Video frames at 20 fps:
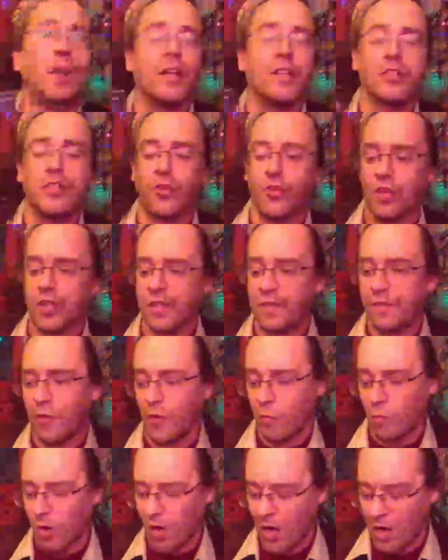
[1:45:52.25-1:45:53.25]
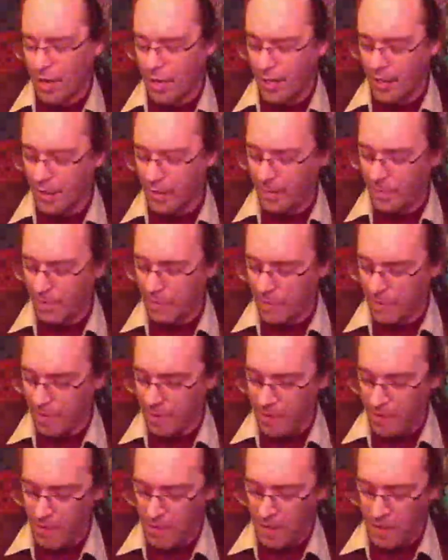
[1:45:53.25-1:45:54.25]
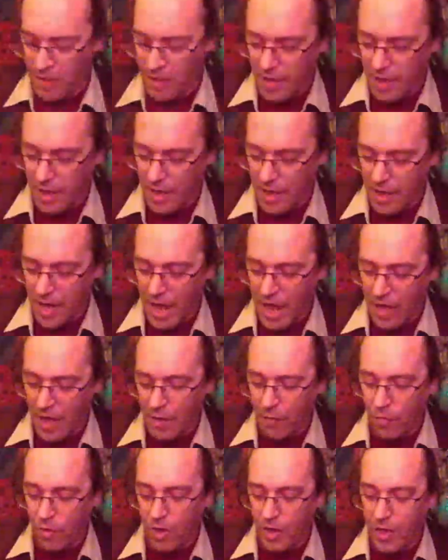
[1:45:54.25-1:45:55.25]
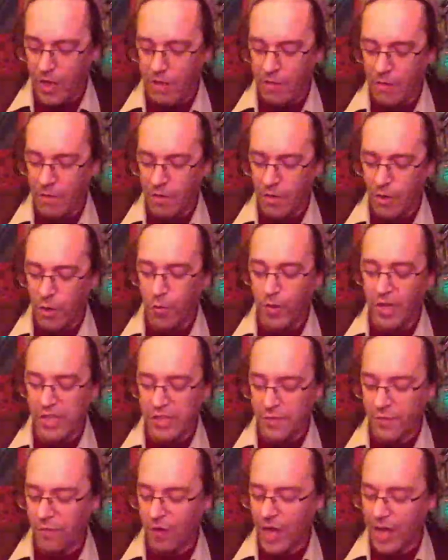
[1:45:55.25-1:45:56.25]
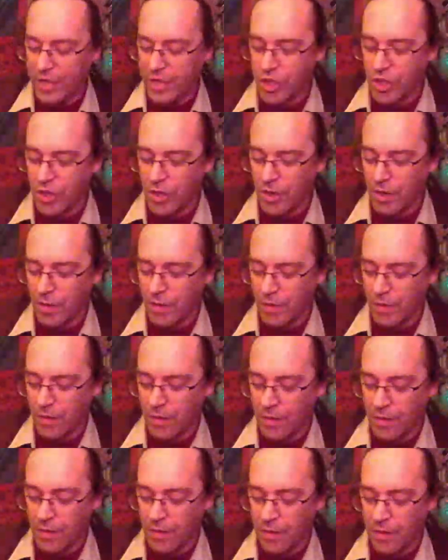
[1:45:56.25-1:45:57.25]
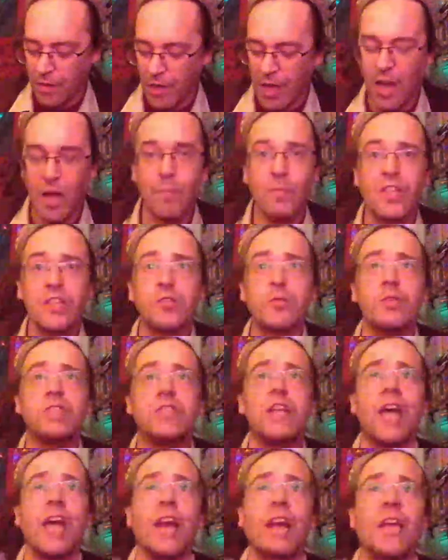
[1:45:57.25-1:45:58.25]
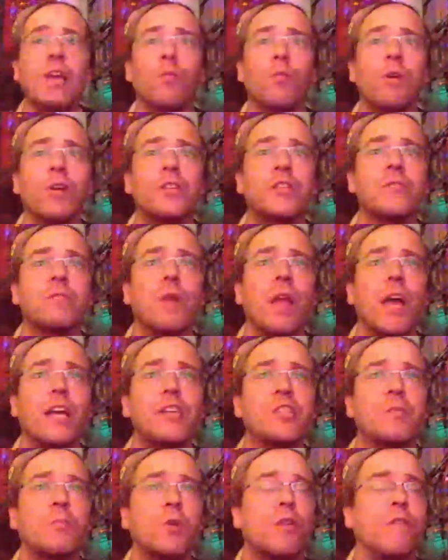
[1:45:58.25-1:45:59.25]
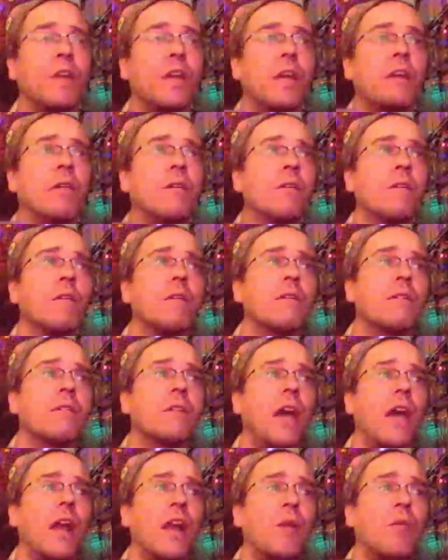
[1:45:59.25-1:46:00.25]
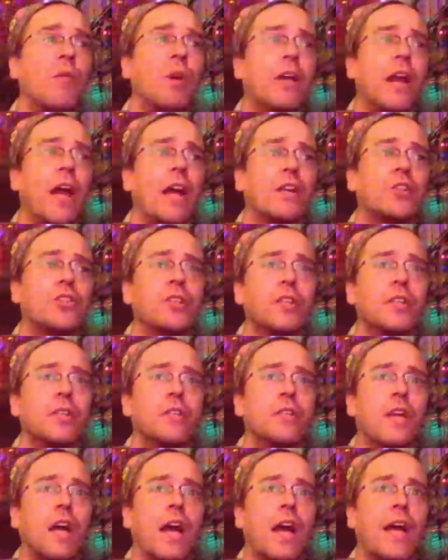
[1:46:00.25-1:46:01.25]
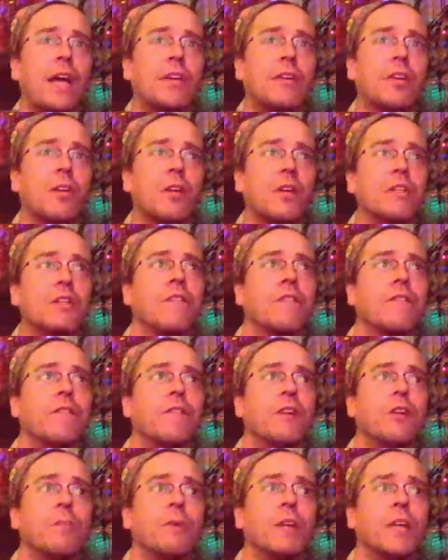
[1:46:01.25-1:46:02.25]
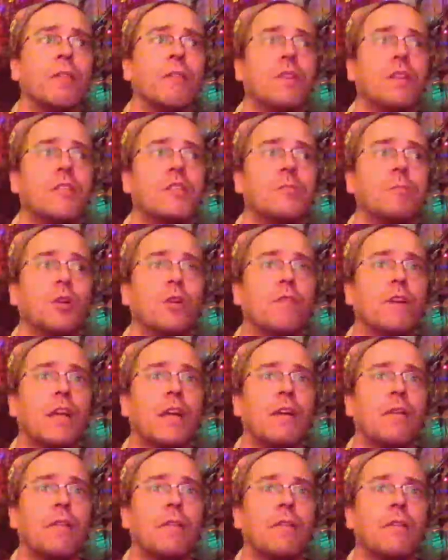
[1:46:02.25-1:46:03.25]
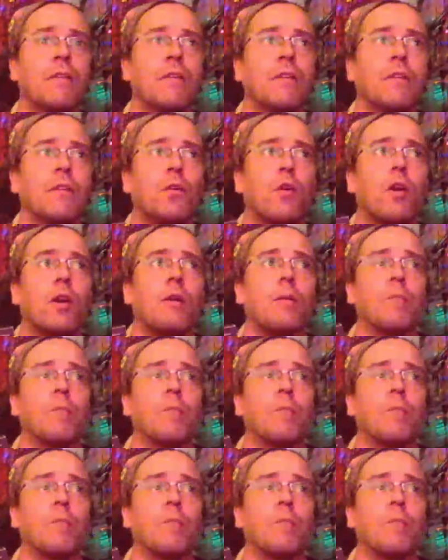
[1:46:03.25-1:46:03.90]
It's Christopher Walken and Natalie Wood, Louise Fletcher. This was Natalie Wood's last movie. Natalie Wood actually died during the filming of this movie, or